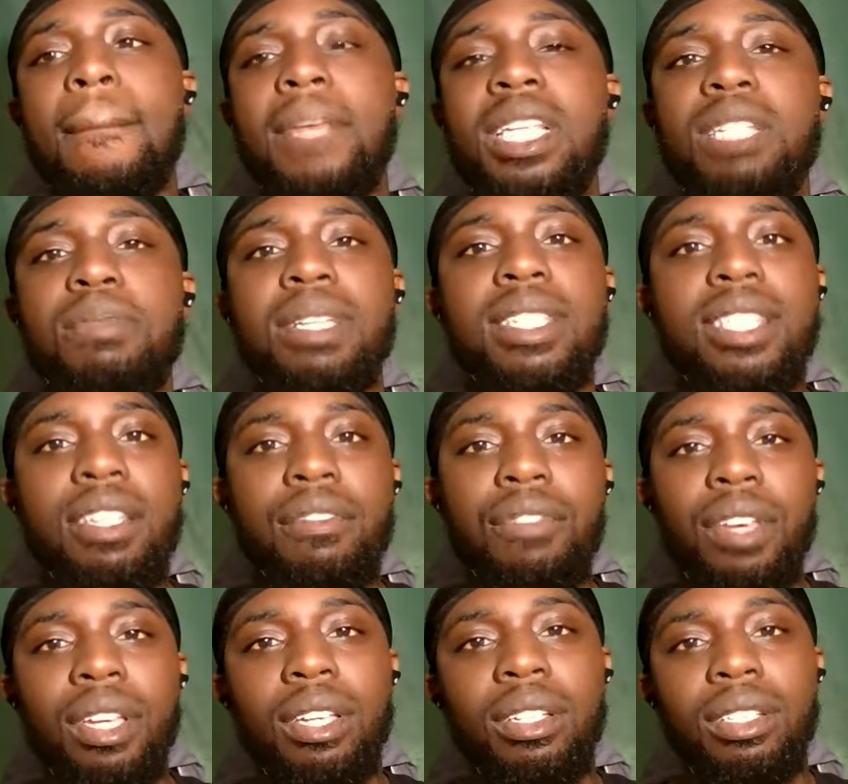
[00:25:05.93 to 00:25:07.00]

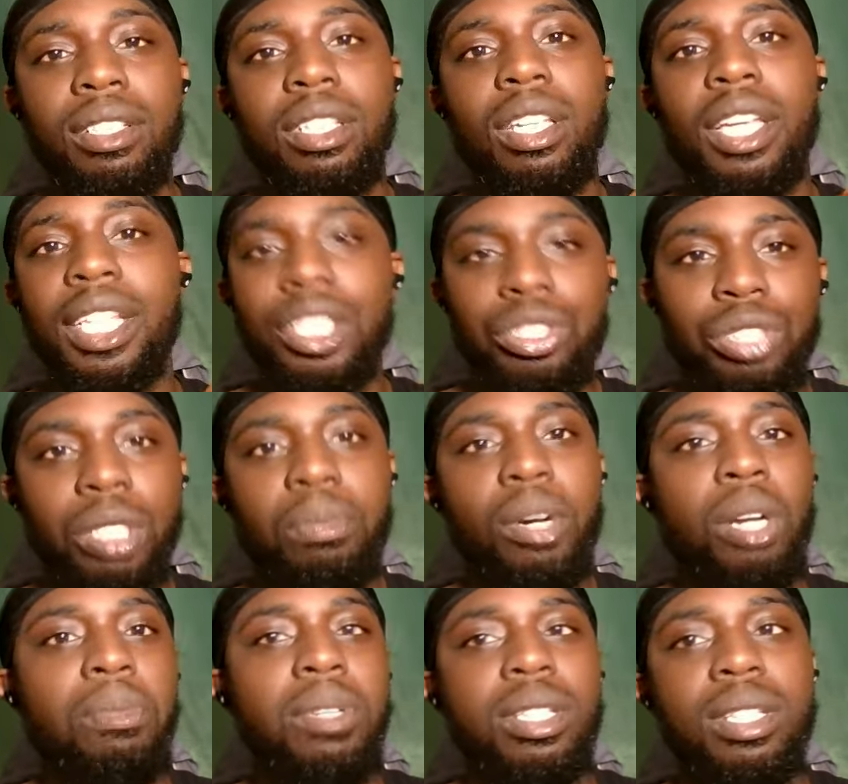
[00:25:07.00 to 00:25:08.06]
specific entry
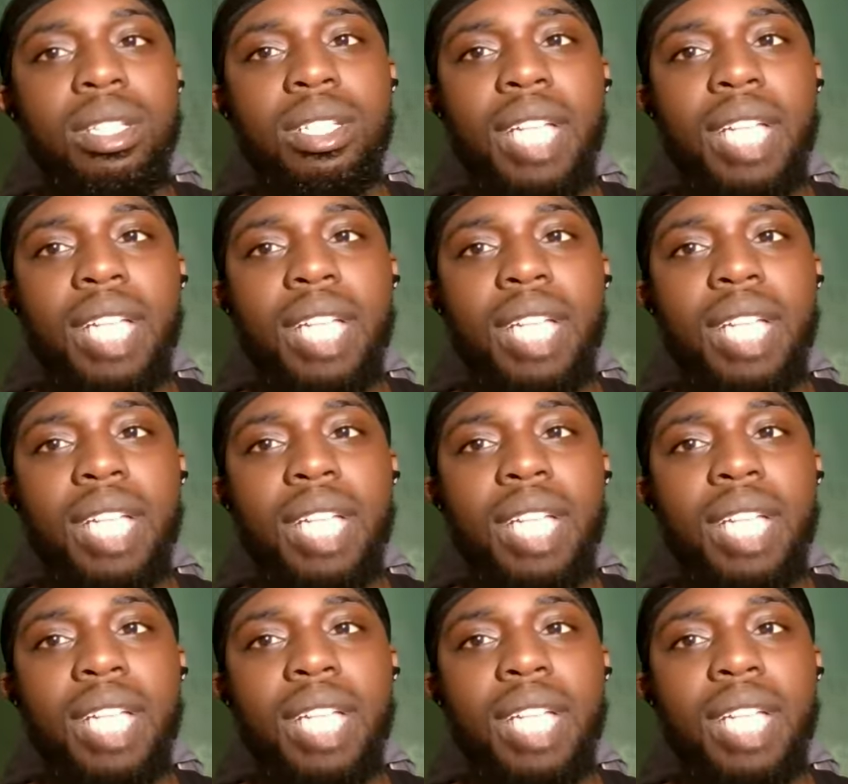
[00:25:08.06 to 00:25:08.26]
purposes.